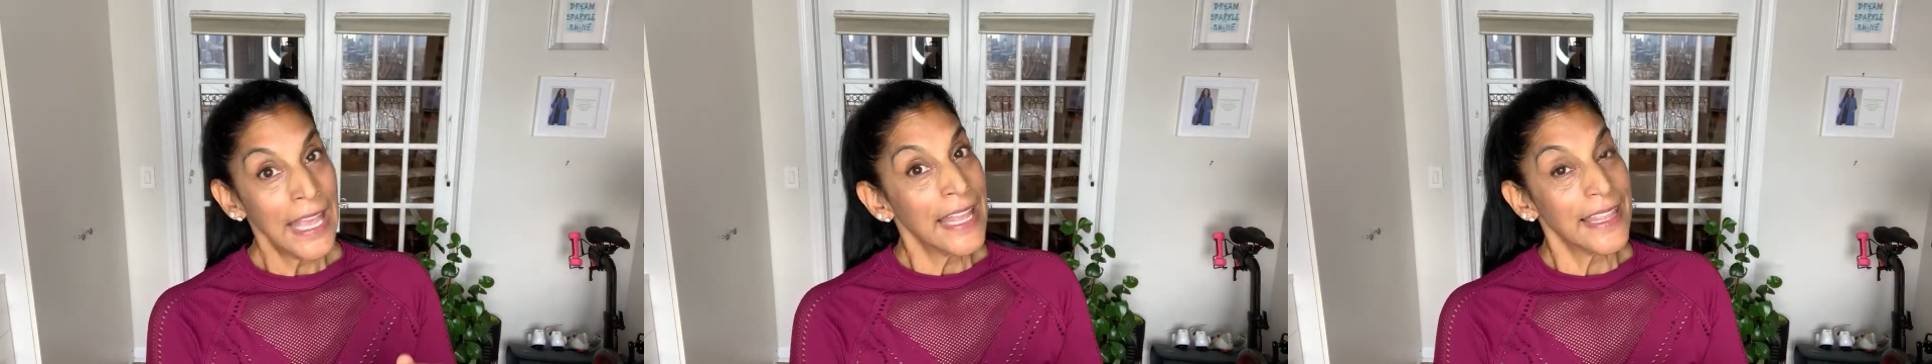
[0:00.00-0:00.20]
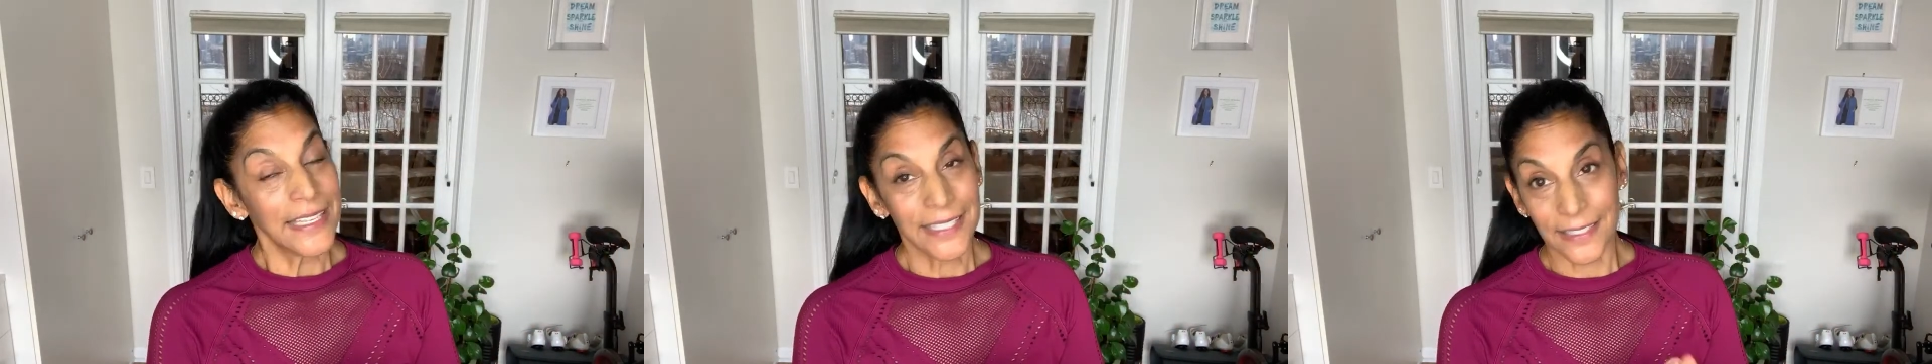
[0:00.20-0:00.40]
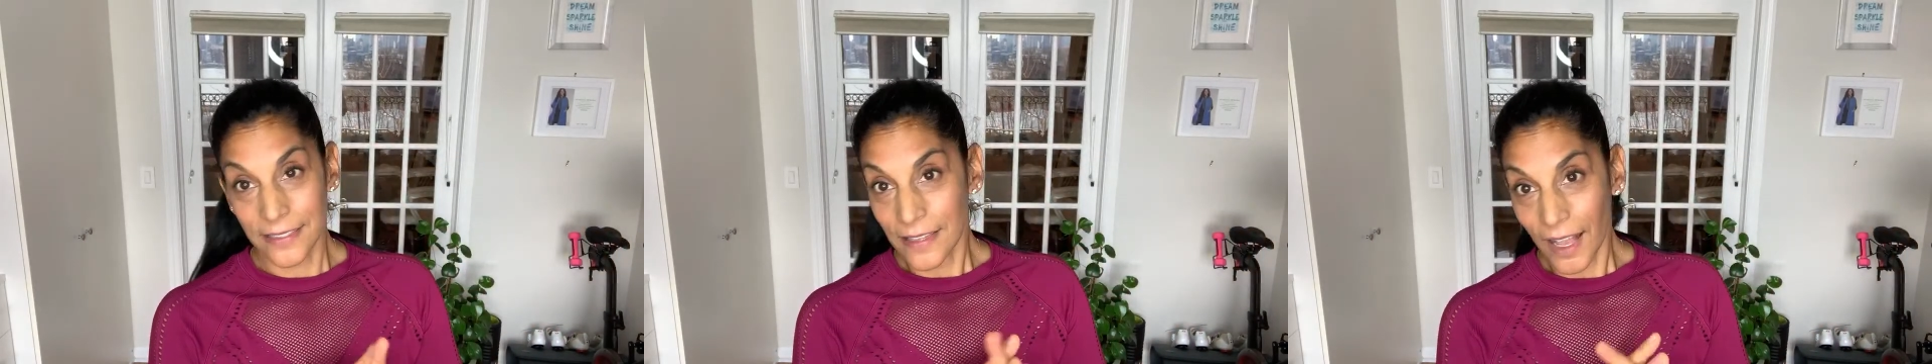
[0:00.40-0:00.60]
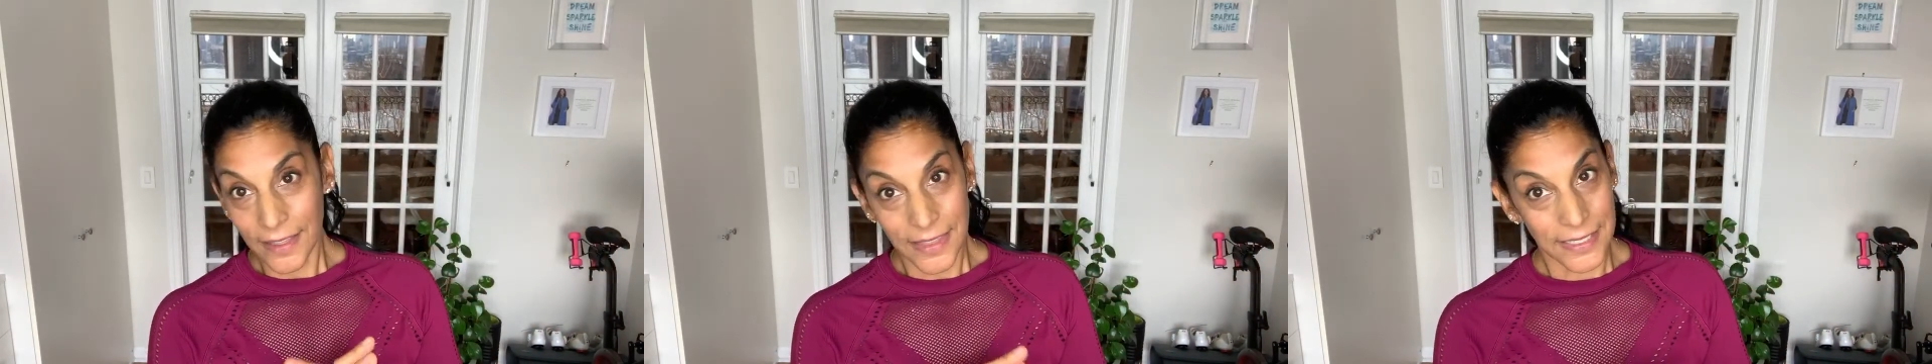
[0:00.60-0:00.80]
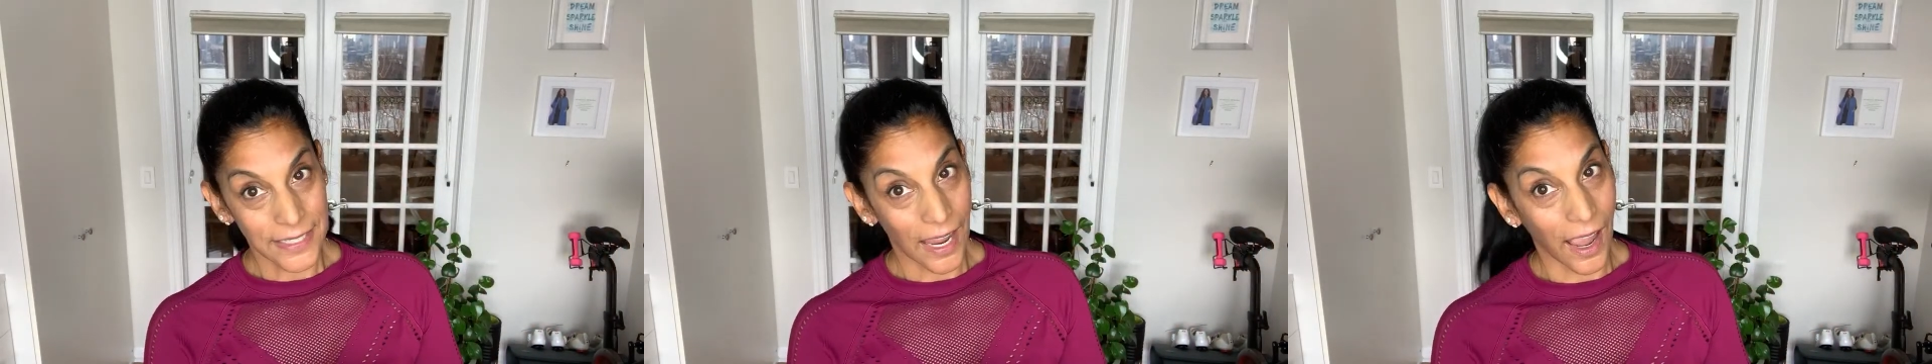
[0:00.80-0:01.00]
This is not
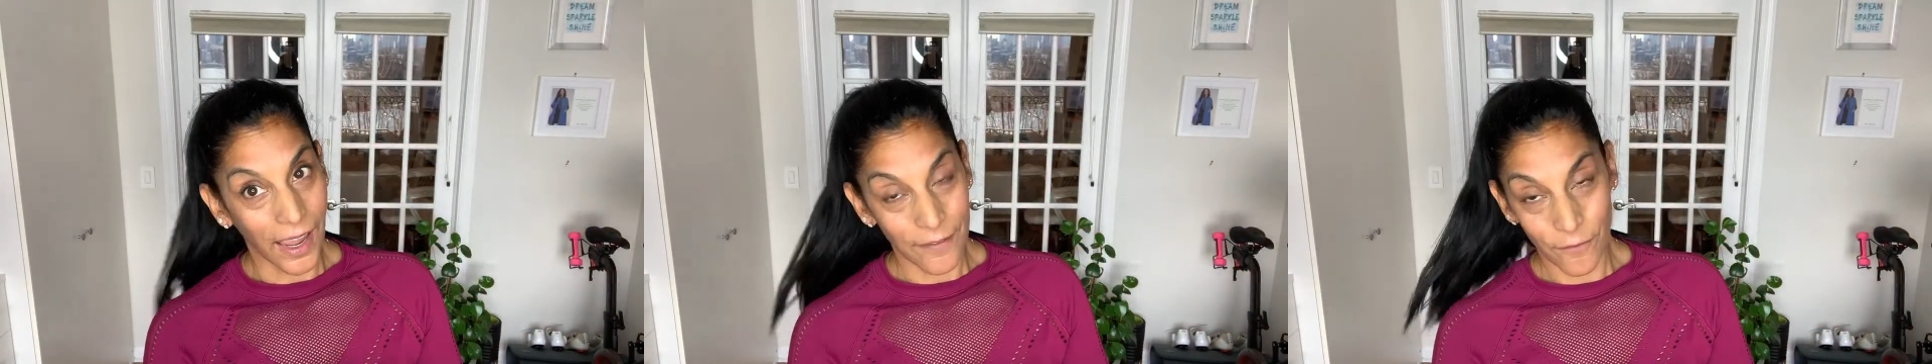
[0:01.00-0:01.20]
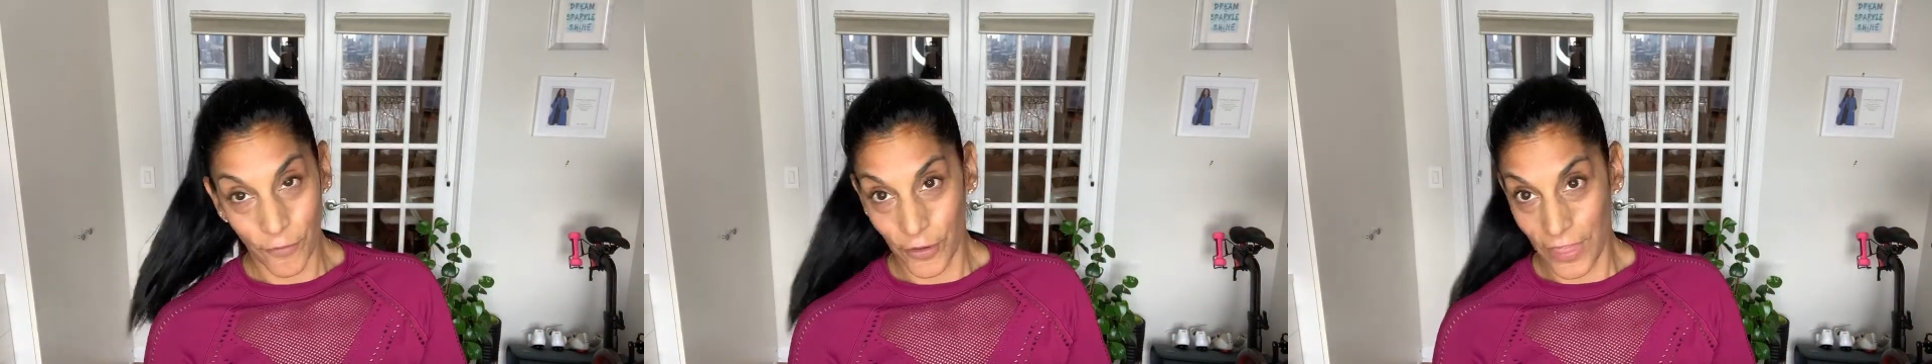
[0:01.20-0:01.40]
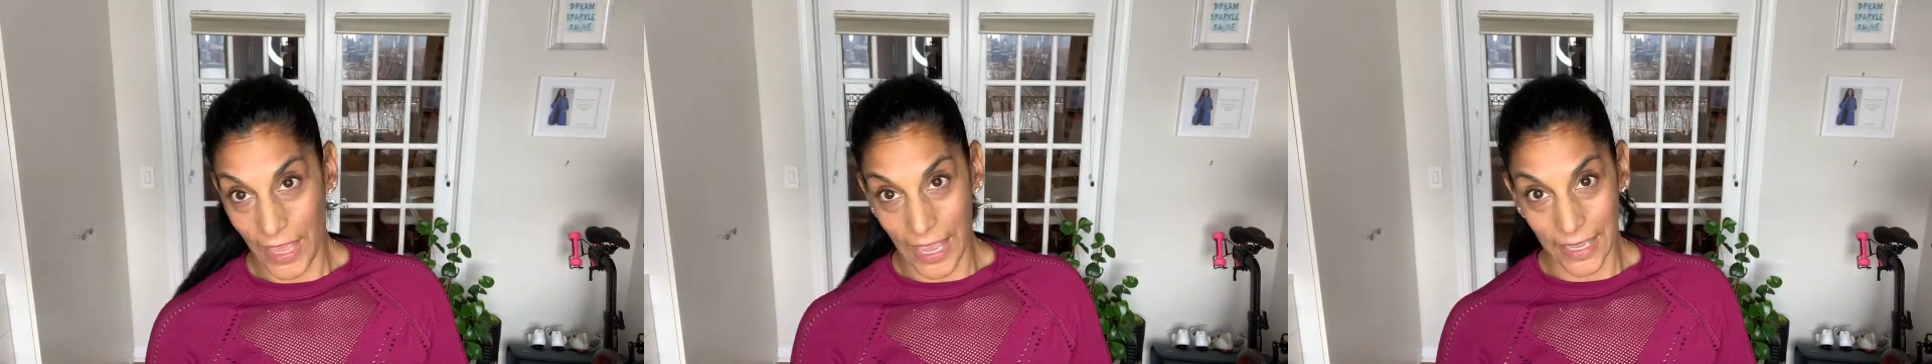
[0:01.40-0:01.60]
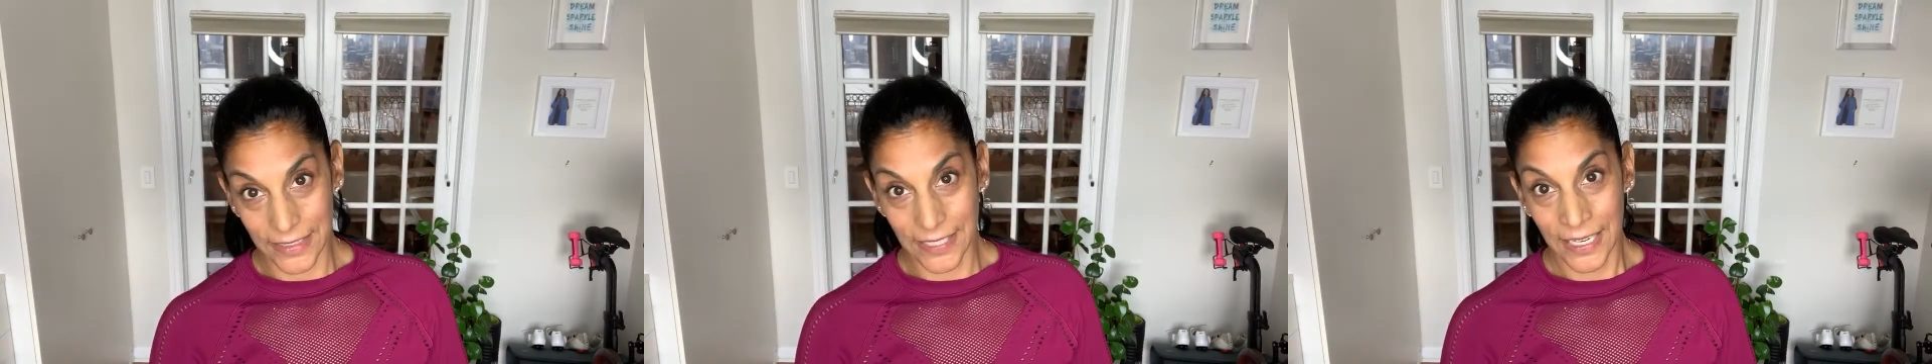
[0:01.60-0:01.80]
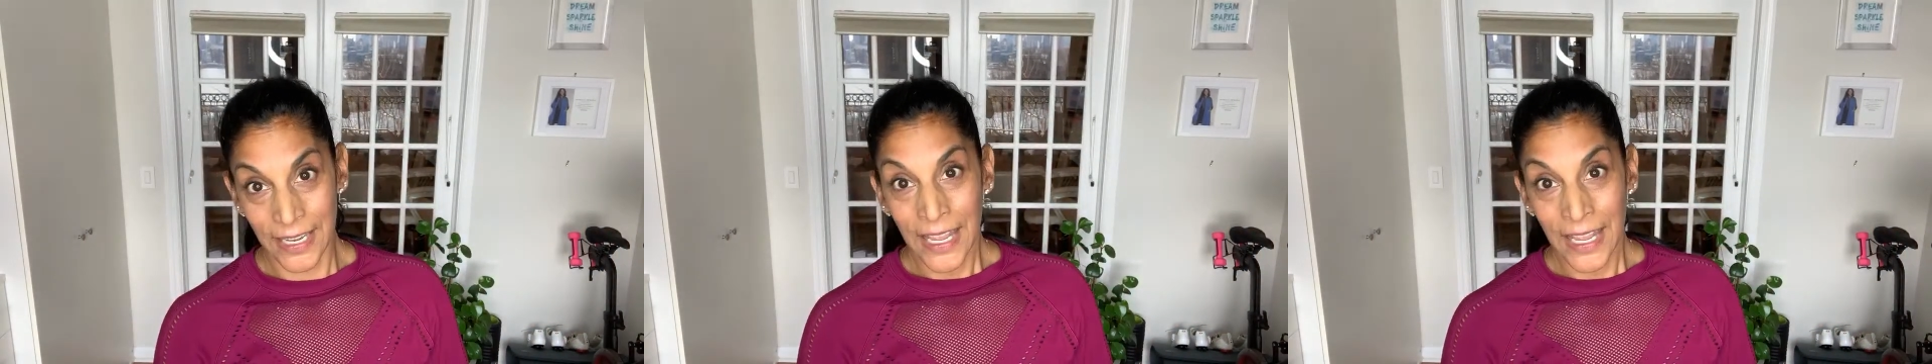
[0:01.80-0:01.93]
the time for that.